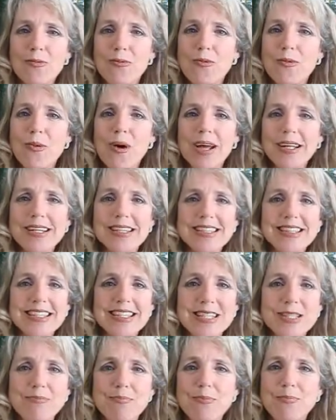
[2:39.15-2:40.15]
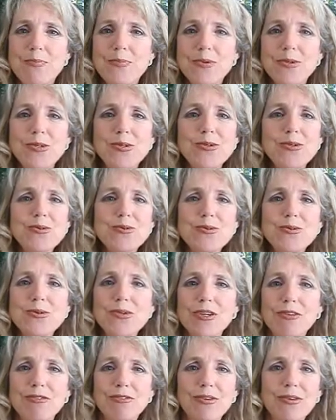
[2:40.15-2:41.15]
what this
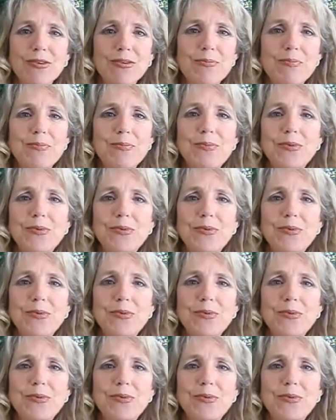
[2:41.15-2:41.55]
beautiful,